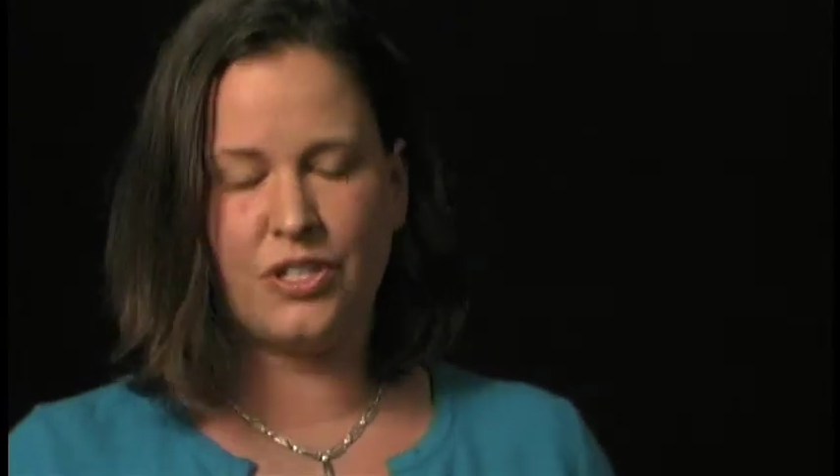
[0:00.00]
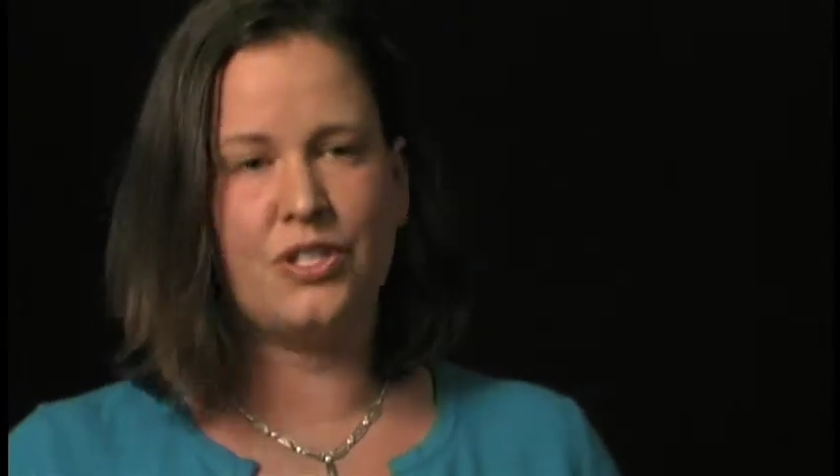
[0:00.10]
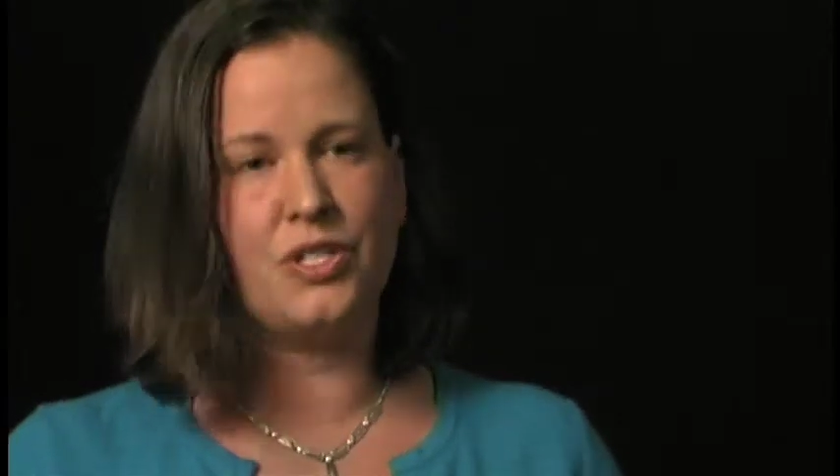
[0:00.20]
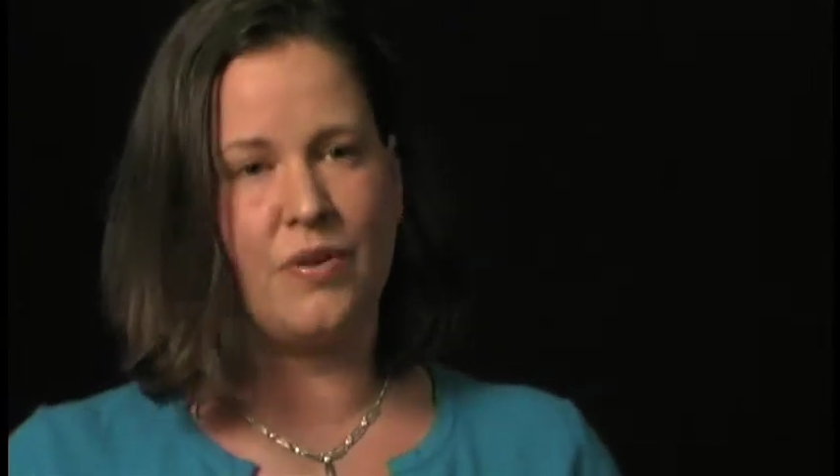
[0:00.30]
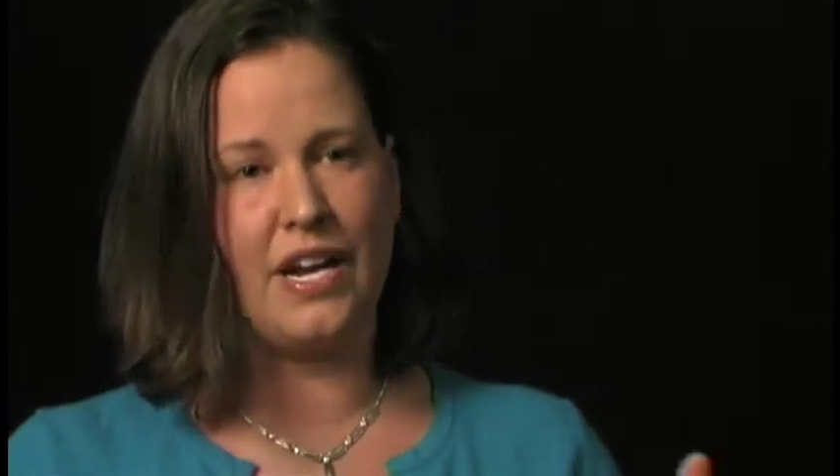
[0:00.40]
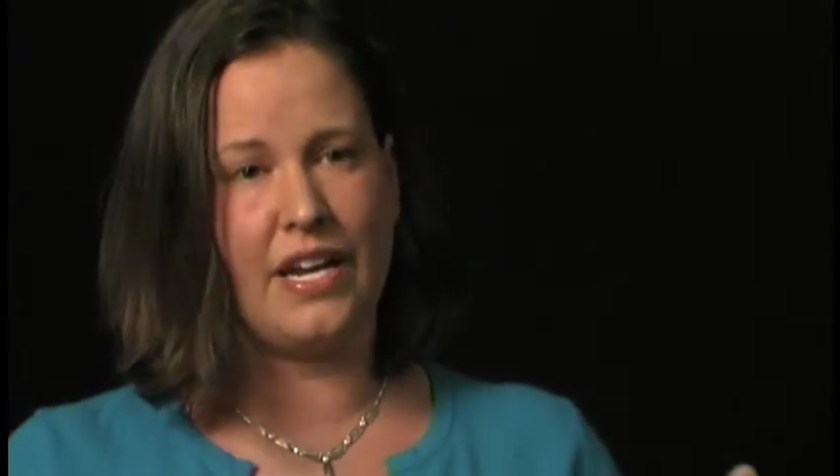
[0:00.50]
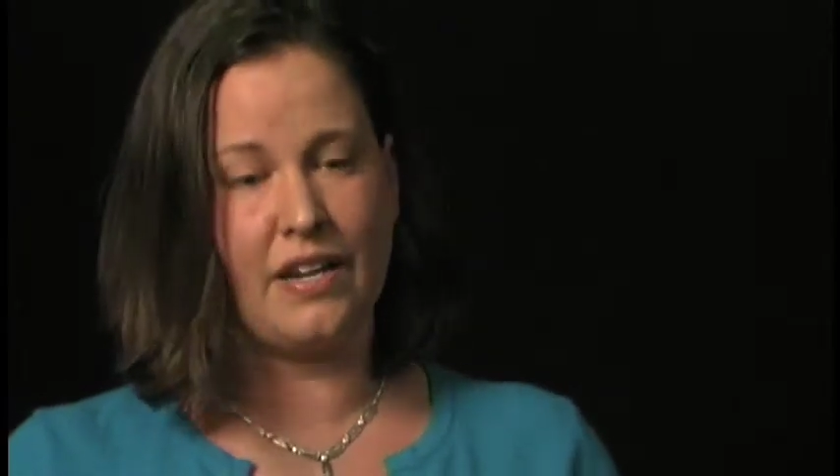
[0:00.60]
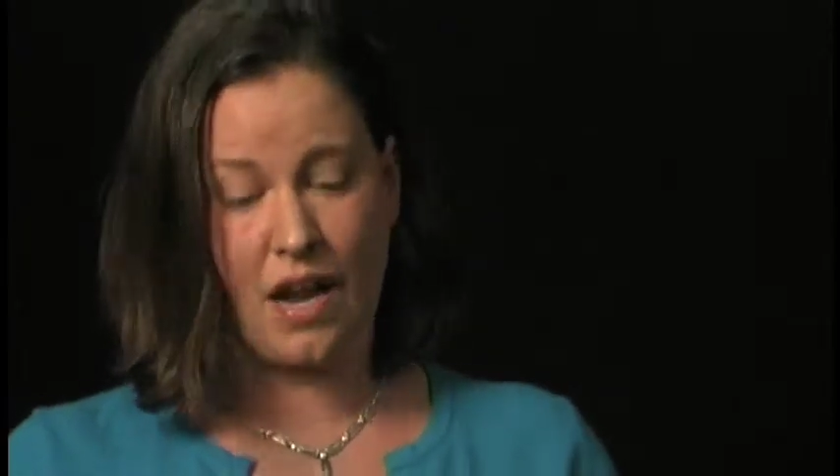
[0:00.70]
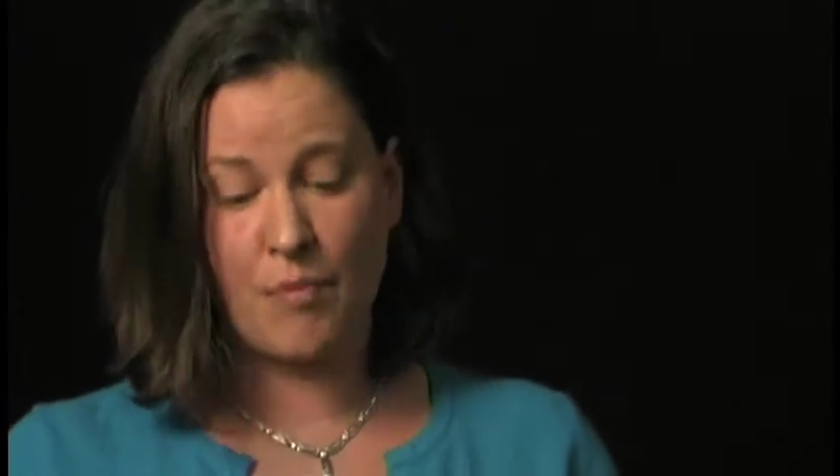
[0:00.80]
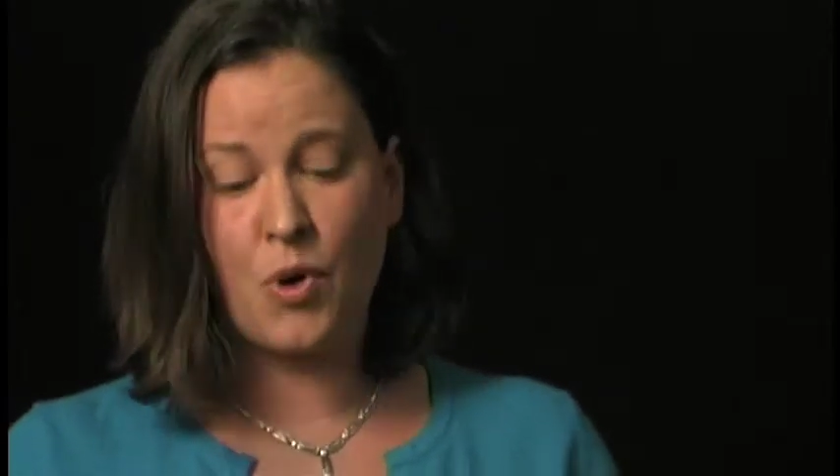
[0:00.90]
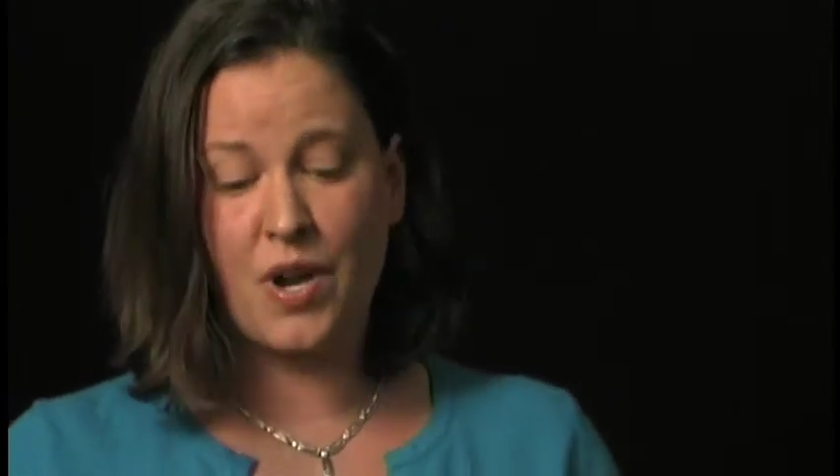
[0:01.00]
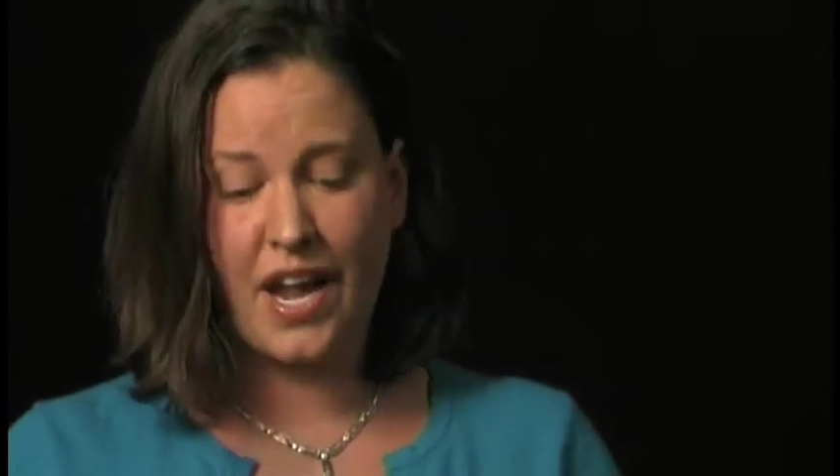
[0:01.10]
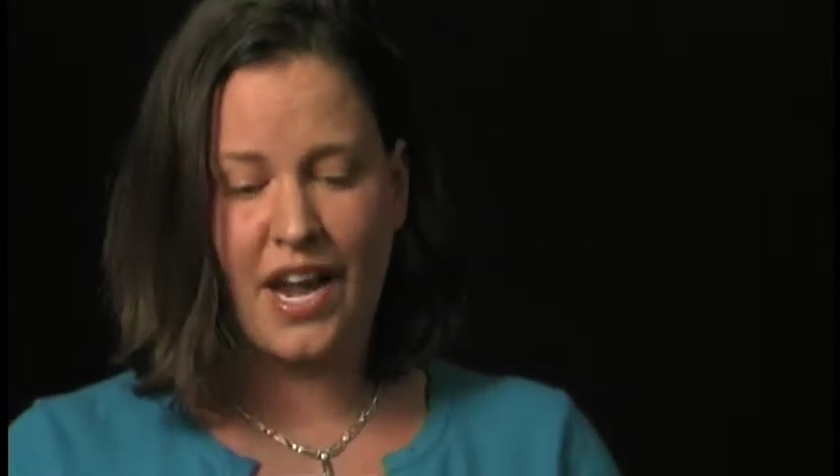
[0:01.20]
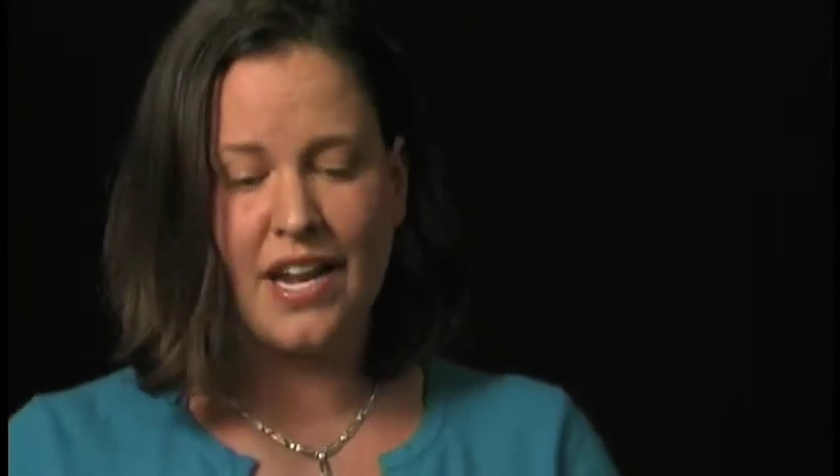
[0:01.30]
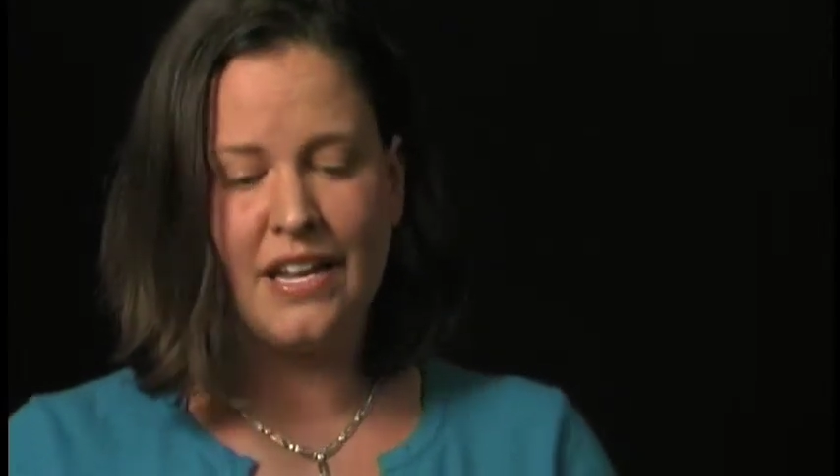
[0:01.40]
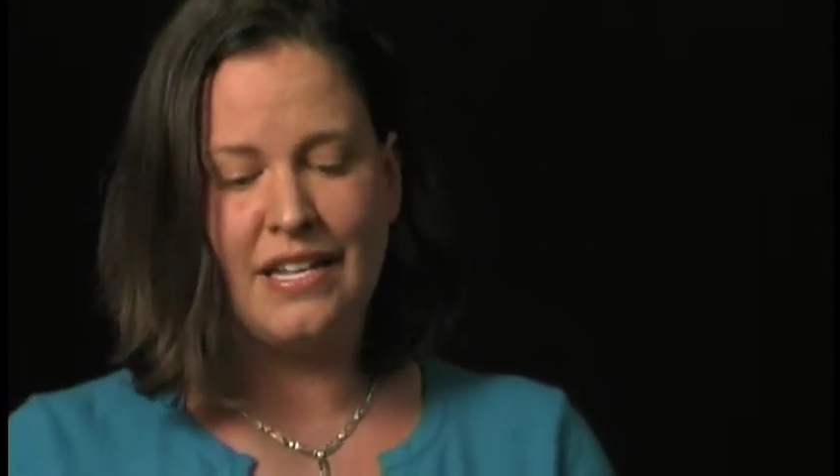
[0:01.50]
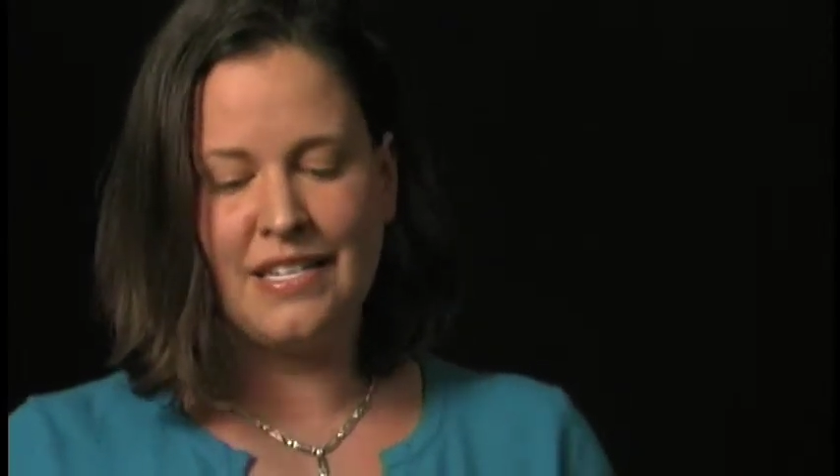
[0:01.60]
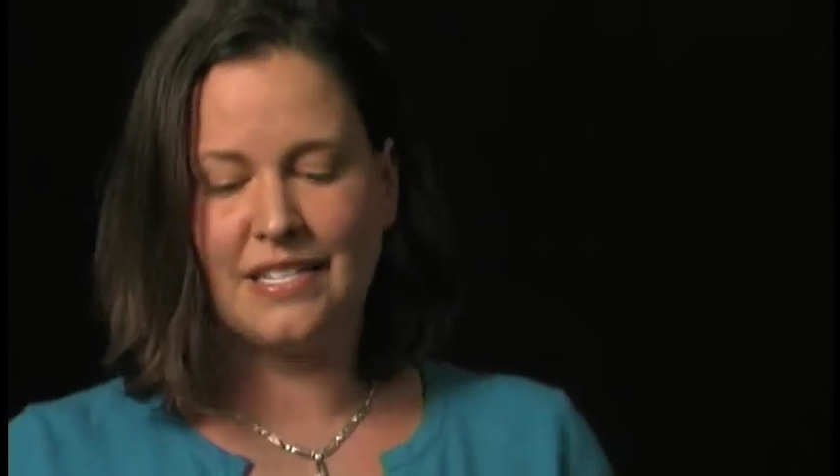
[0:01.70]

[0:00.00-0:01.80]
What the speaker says: learner, so I'm okay